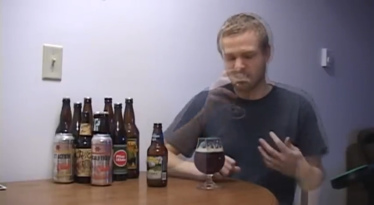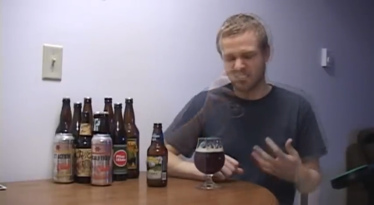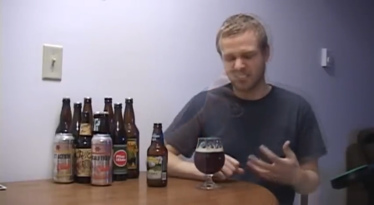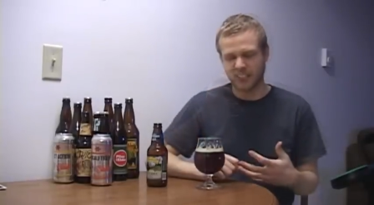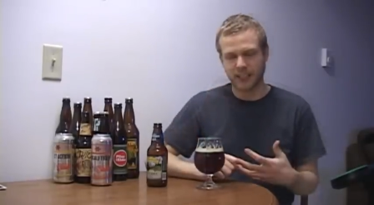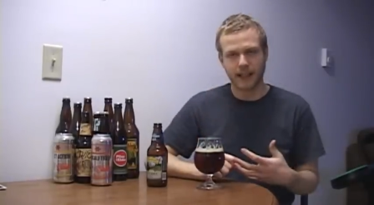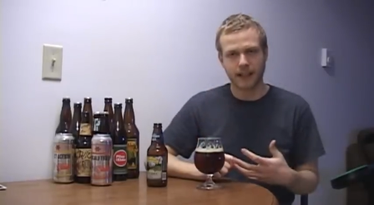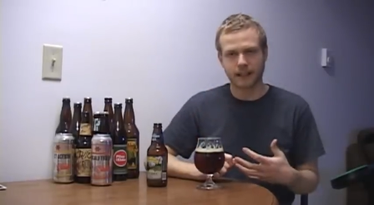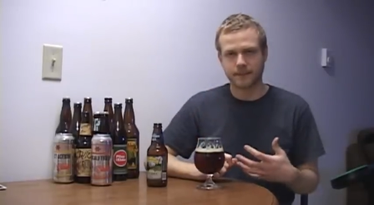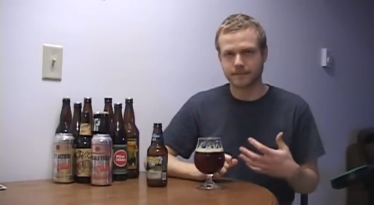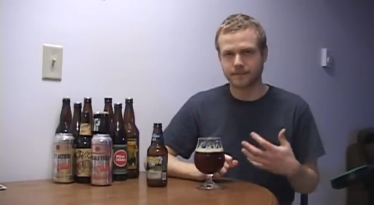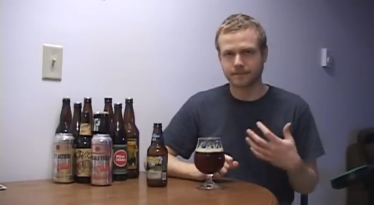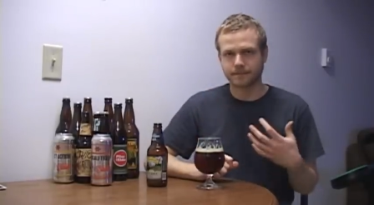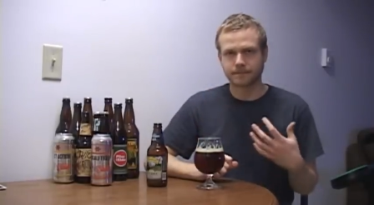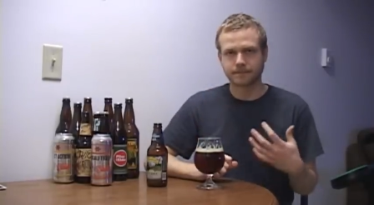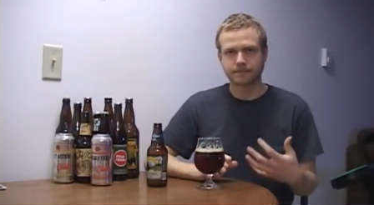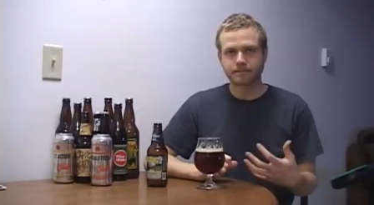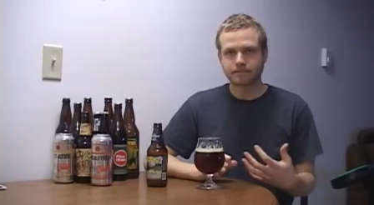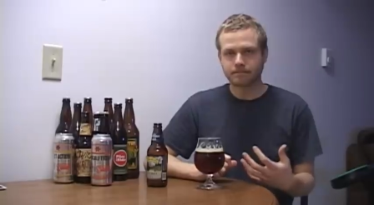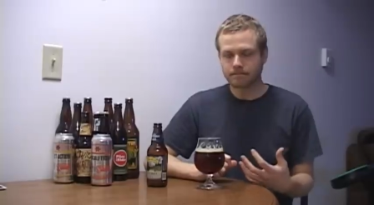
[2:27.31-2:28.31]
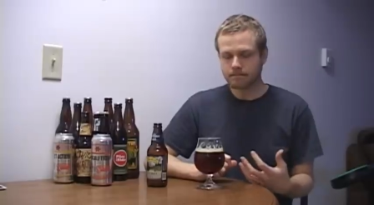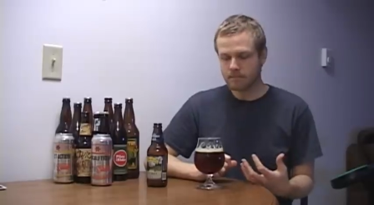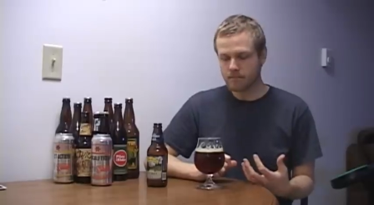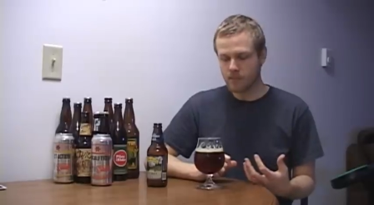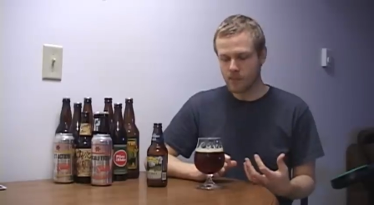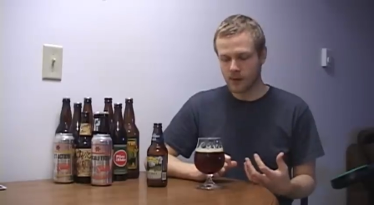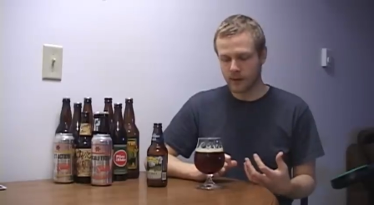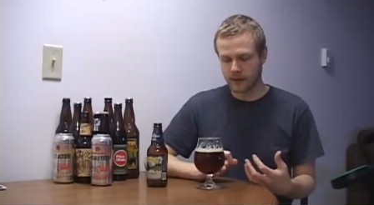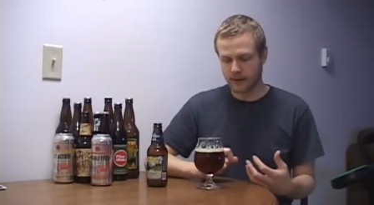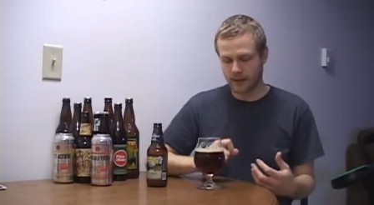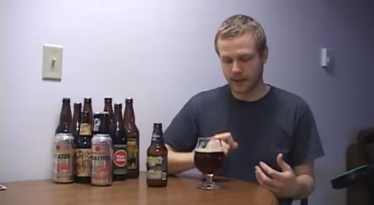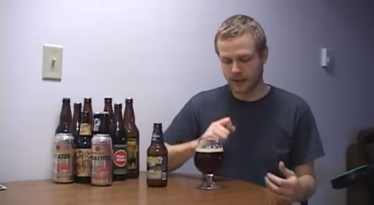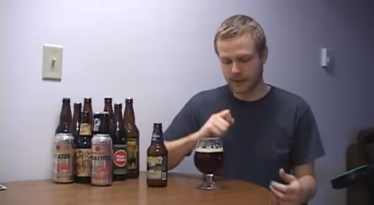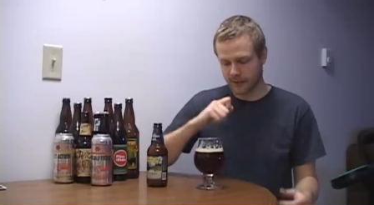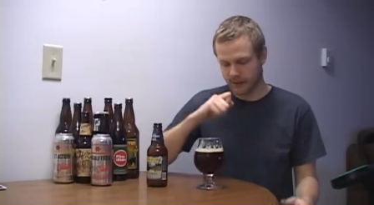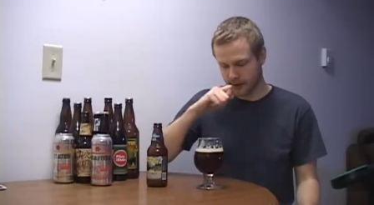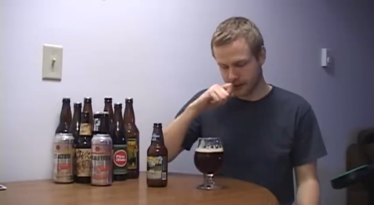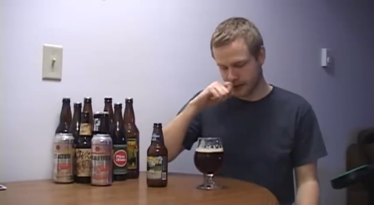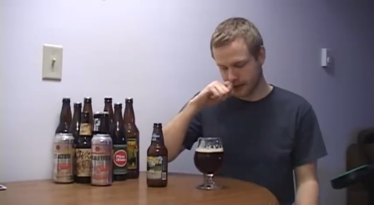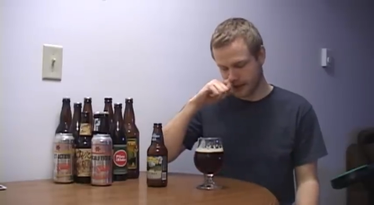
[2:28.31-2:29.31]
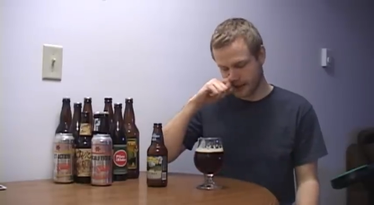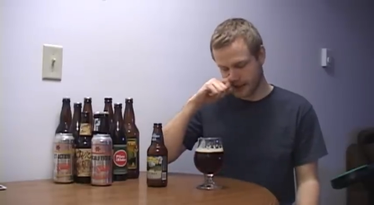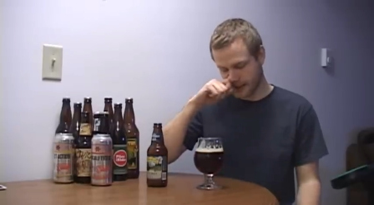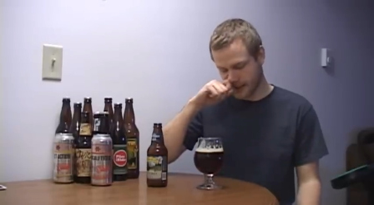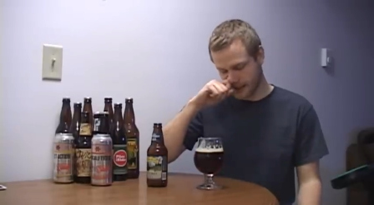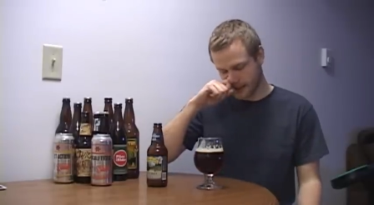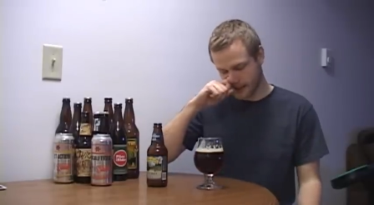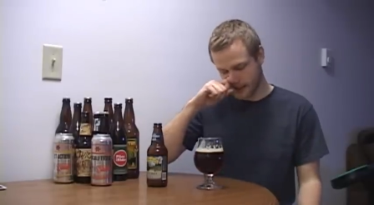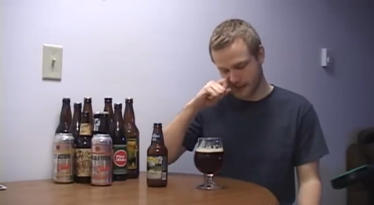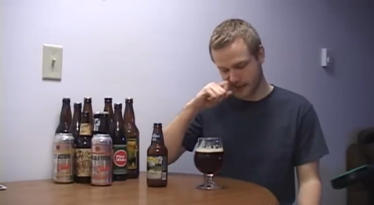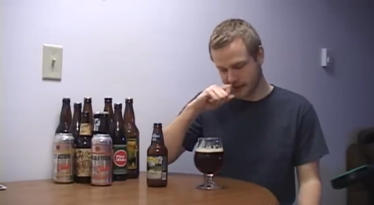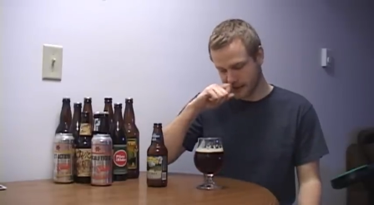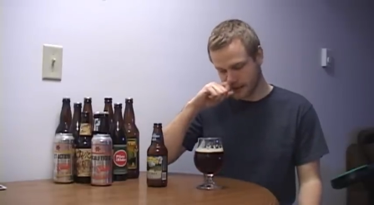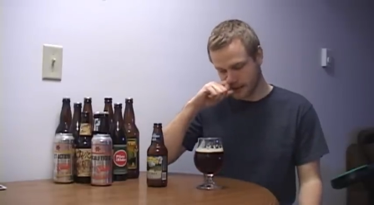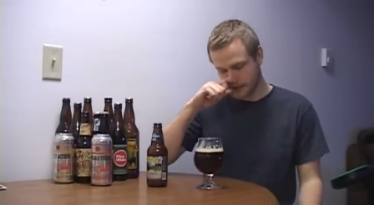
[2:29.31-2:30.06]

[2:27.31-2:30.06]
Yeah, definitely a,